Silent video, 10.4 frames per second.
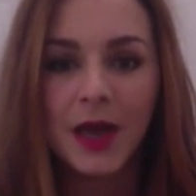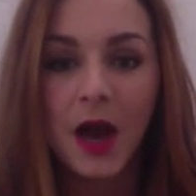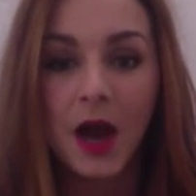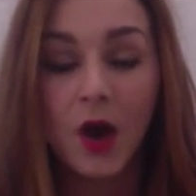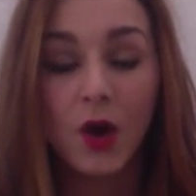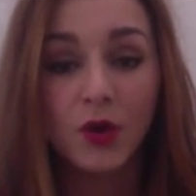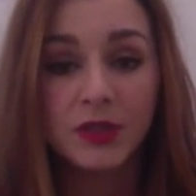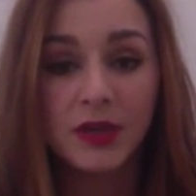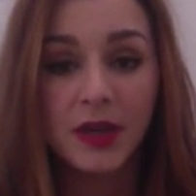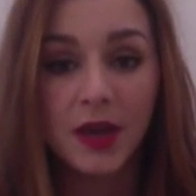
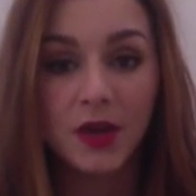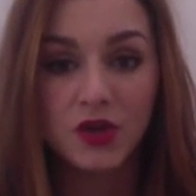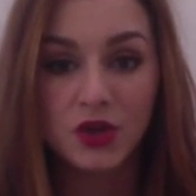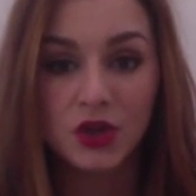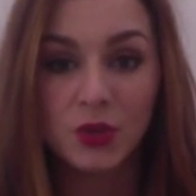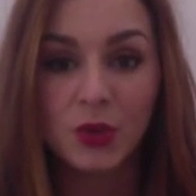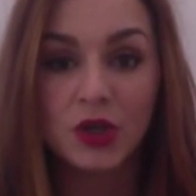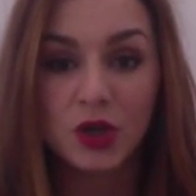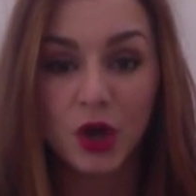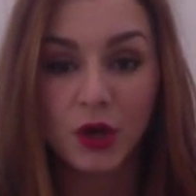holding a Je suis
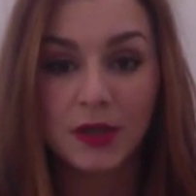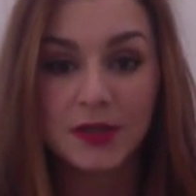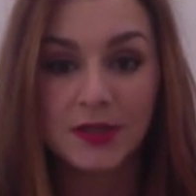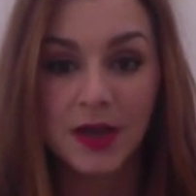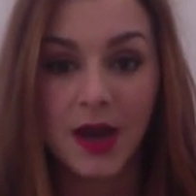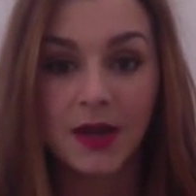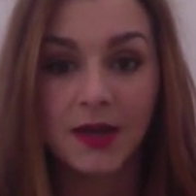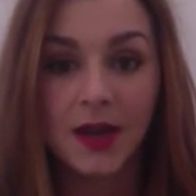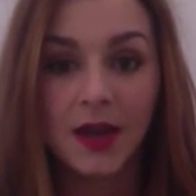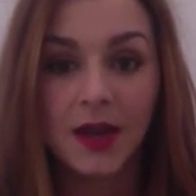Charlie sign,
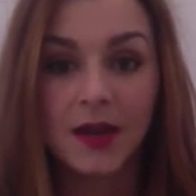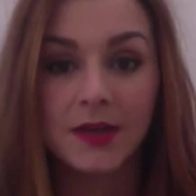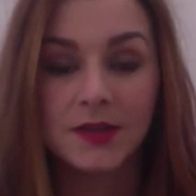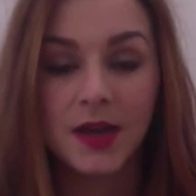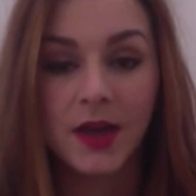and